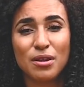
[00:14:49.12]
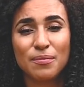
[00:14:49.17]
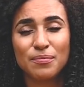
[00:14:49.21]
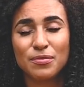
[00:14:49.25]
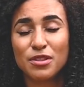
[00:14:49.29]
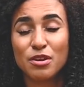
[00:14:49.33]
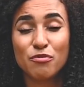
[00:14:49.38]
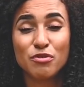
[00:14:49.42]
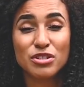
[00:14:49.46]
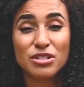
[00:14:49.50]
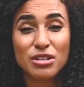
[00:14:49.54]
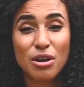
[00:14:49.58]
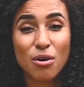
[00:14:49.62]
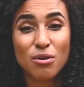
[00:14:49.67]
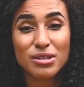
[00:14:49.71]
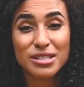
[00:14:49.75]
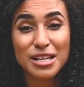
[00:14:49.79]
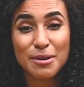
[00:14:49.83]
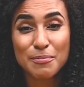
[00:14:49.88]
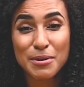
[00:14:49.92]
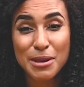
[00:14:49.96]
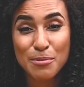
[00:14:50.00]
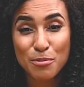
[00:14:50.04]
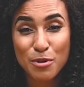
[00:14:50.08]
The results
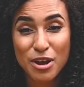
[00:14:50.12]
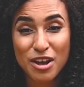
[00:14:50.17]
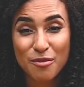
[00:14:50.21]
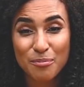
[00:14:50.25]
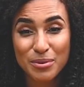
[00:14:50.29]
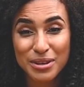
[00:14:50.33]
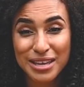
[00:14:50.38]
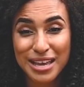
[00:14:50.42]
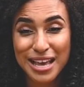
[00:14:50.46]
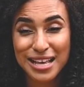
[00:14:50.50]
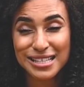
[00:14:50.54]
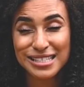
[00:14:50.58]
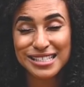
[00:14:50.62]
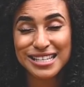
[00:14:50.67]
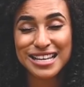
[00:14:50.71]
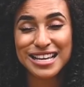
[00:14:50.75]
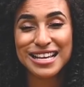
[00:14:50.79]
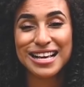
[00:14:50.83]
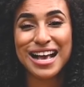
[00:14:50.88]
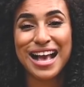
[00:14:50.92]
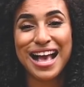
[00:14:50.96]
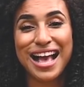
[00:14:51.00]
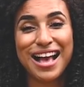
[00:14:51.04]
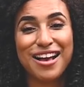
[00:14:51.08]
that people have been
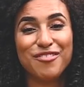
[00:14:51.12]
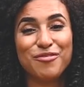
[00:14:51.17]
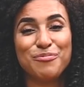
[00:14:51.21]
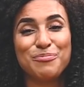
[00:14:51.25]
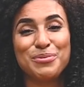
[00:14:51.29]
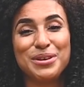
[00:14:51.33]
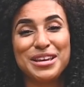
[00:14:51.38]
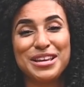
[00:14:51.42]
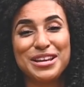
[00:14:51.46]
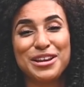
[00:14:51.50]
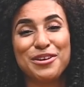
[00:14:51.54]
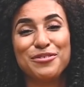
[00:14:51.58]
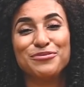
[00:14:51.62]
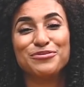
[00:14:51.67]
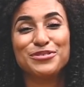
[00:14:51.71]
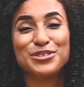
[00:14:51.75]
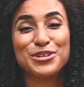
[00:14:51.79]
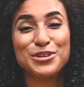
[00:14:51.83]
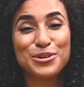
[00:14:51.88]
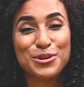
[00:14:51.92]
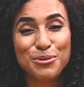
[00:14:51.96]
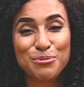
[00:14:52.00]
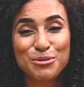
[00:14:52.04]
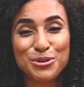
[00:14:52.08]
getting have been
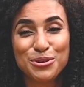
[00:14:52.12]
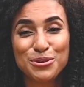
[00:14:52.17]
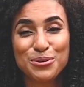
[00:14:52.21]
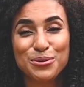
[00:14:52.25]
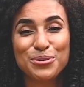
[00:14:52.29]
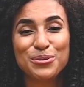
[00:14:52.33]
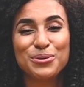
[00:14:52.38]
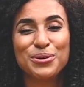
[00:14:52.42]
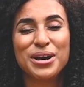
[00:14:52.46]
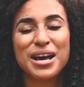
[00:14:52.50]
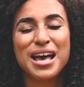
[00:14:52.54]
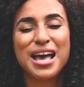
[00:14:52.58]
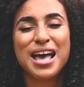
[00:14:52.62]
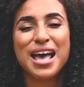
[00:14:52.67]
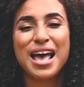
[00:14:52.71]
phenomenal.